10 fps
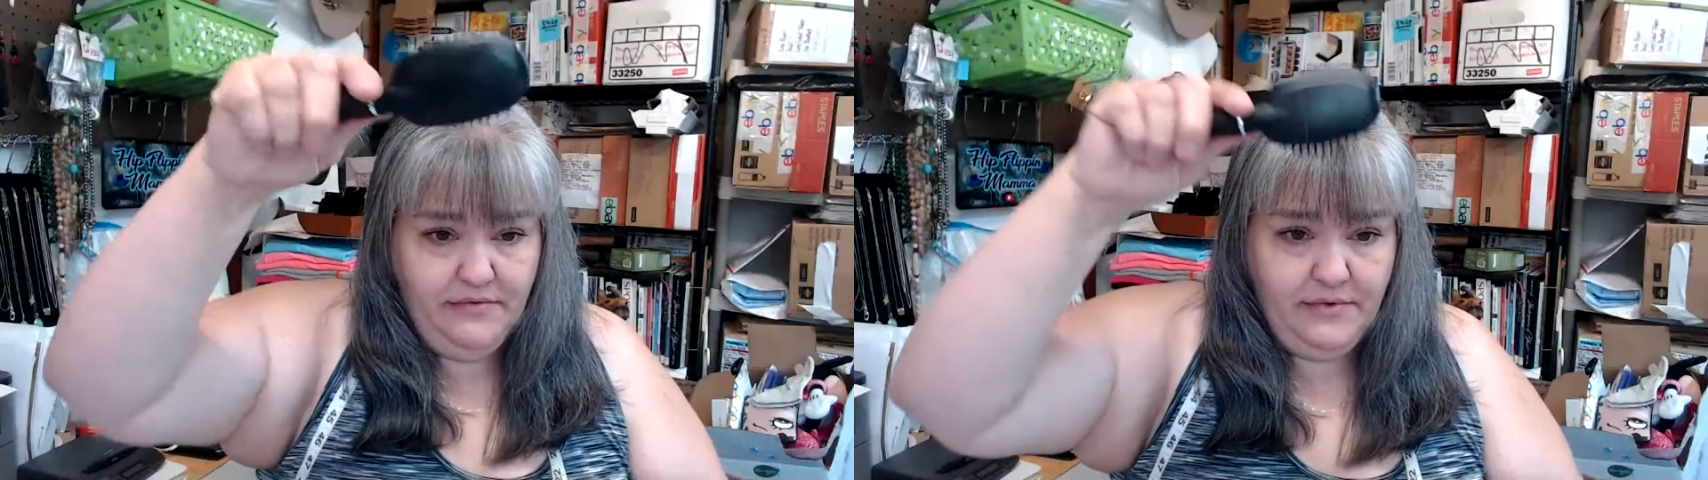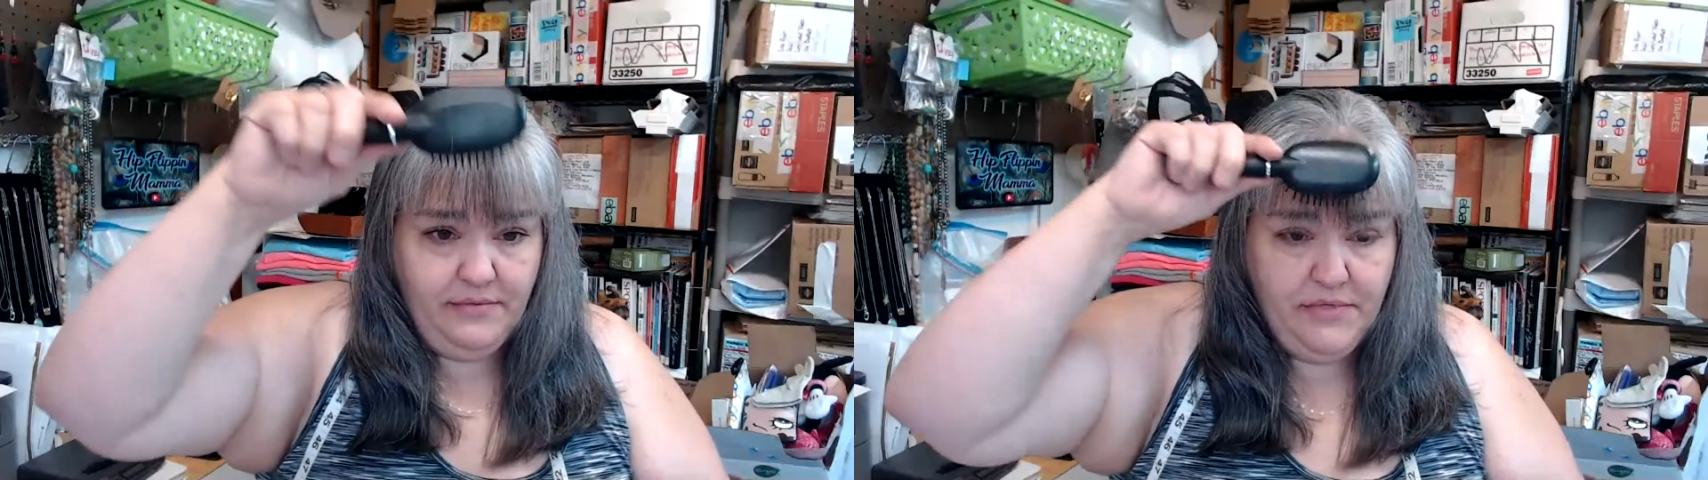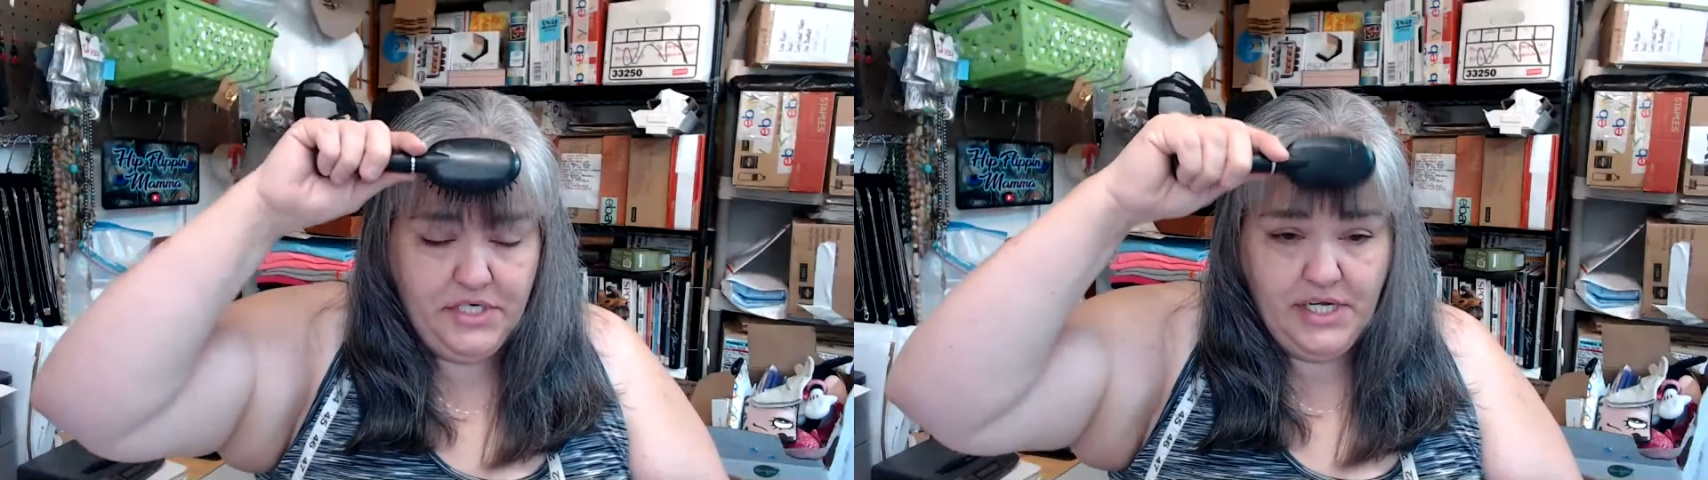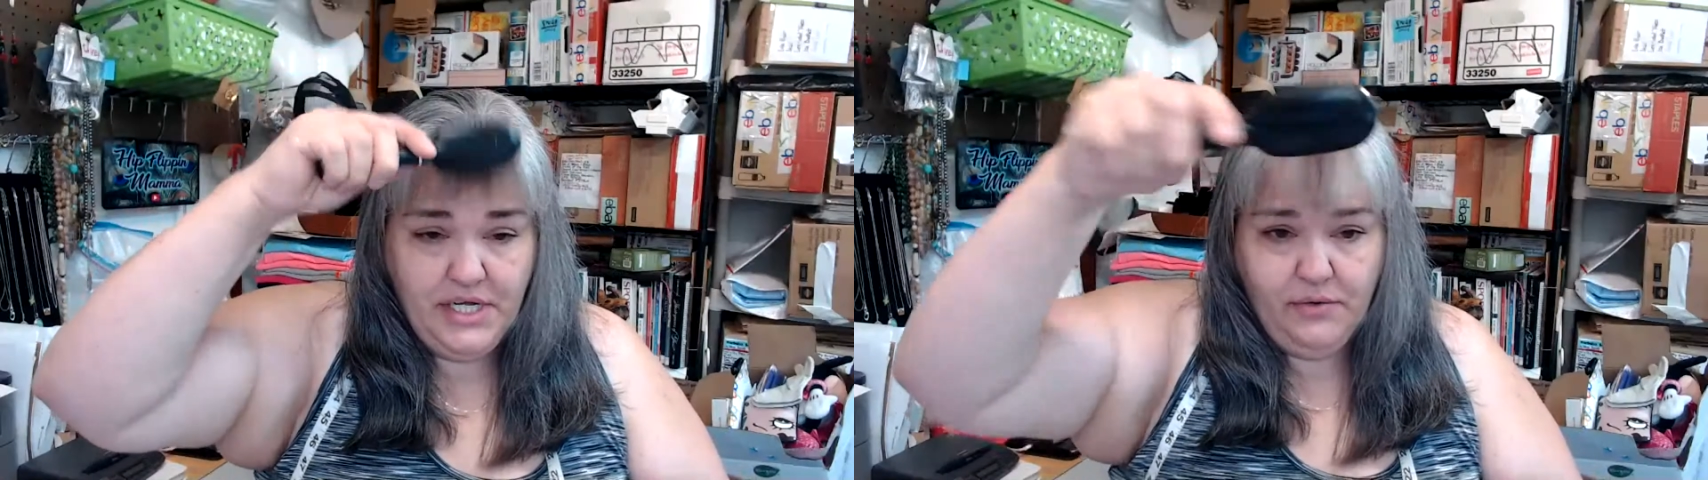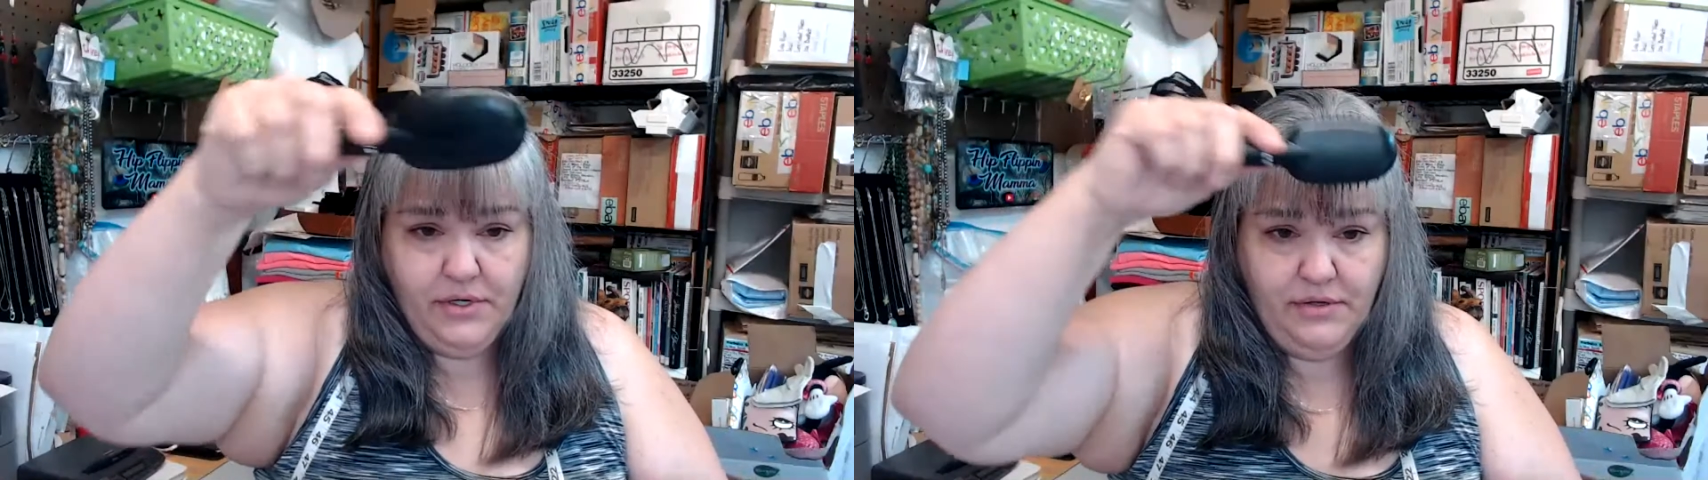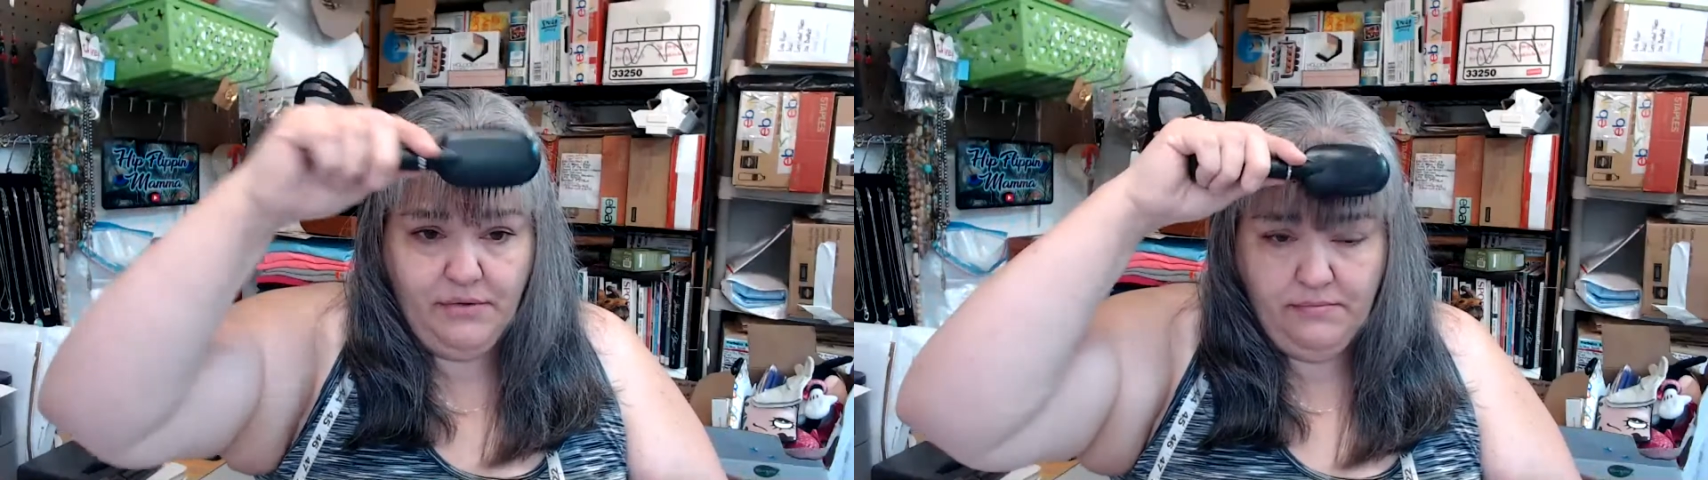from the shower.